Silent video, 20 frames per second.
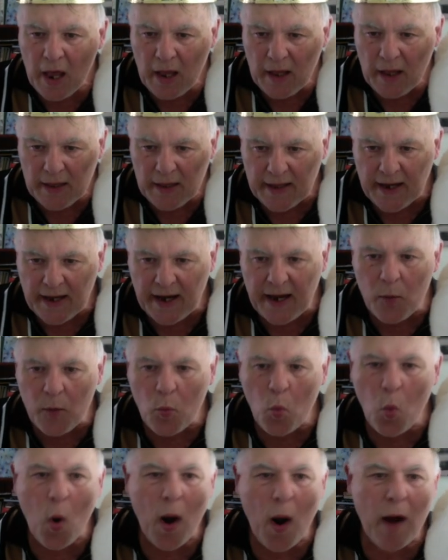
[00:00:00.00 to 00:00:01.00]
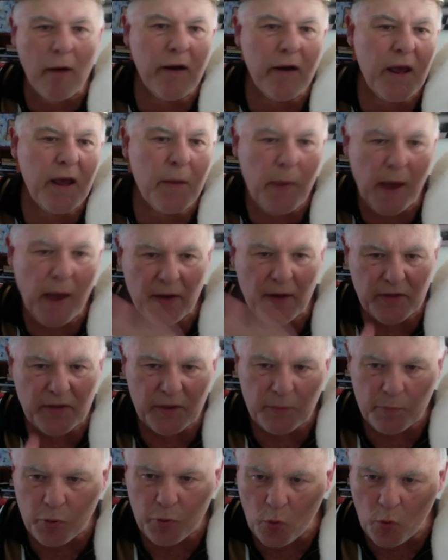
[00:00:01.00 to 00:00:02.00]
Let him worry about the
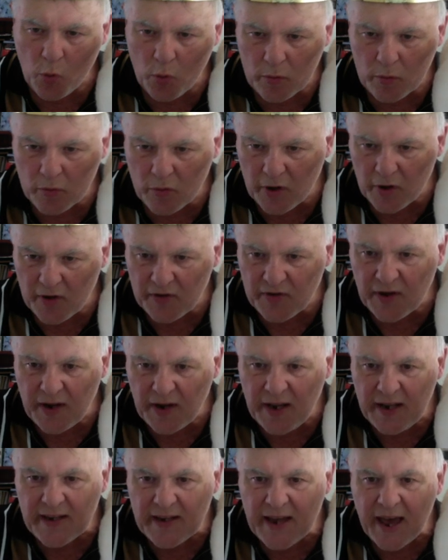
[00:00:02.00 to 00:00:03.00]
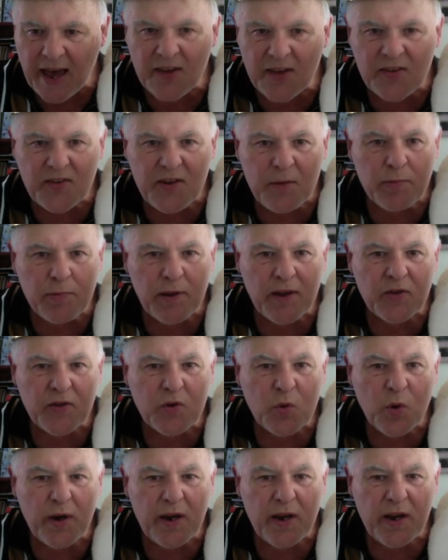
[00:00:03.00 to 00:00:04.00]
pawn, right? So he does. He plays
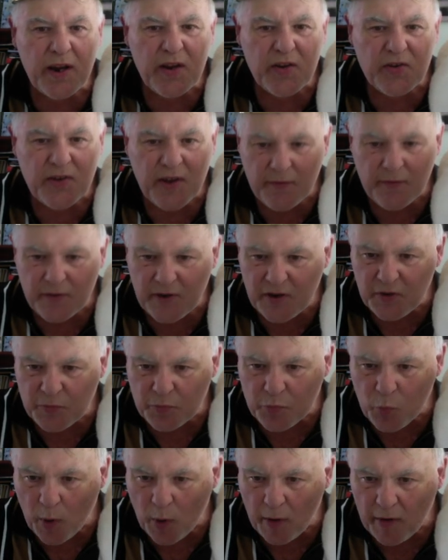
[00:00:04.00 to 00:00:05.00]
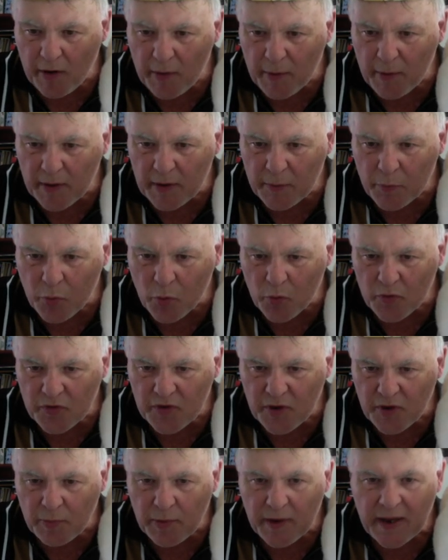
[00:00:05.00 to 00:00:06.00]
queen e7. He's worried about the pawn.
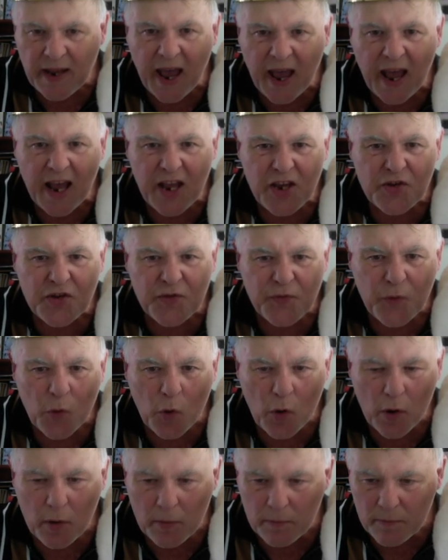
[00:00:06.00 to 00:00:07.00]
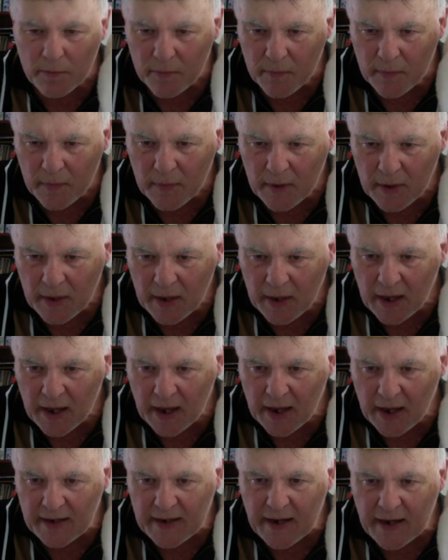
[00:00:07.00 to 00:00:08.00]
So I played h4.
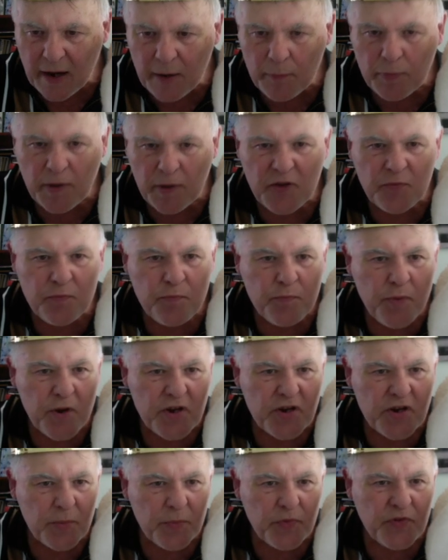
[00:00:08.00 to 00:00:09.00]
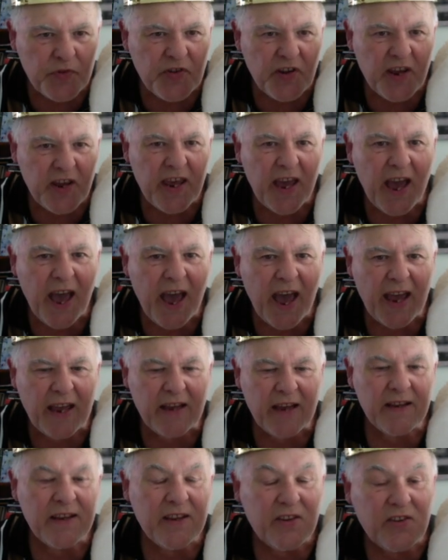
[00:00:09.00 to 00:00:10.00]
And now he plays bishop c8,
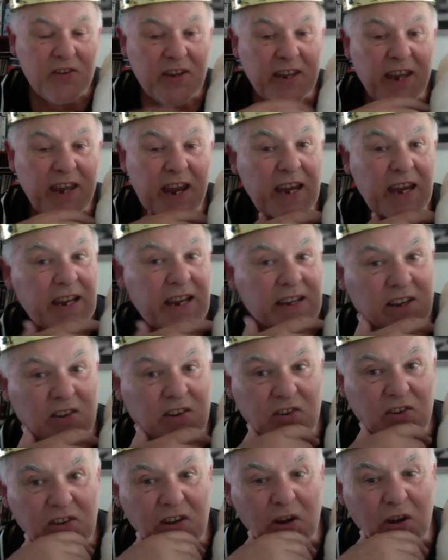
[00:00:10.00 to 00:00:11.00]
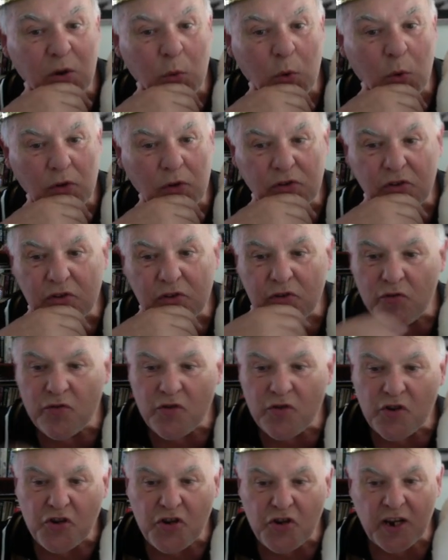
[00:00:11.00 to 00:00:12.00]
because again, he doesn't know what to do.
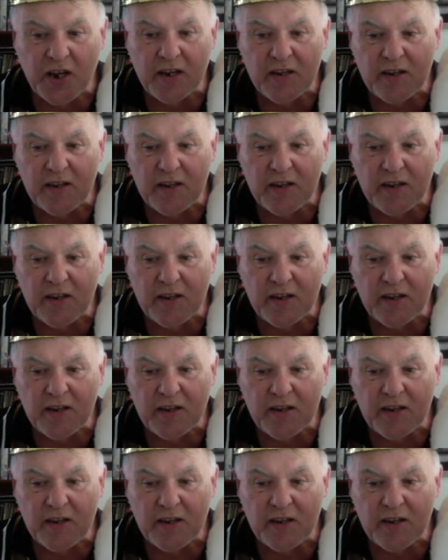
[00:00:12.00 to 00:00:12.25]
The chicken